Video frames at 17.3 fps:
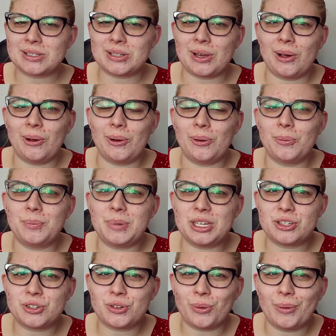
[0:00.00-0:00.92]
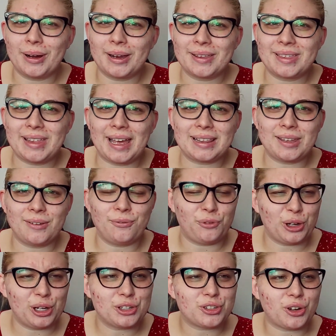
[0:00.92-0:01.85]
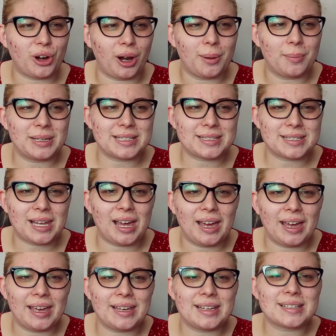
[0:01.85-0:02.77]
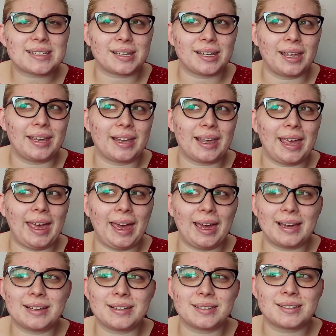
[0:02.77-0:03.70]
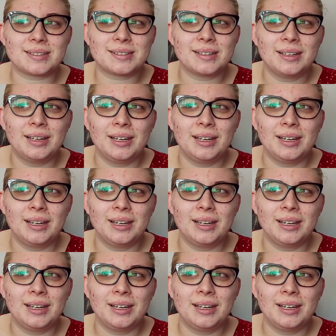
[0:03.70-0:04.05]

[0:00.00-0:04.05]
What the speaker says: So be sure that the finished garment size has,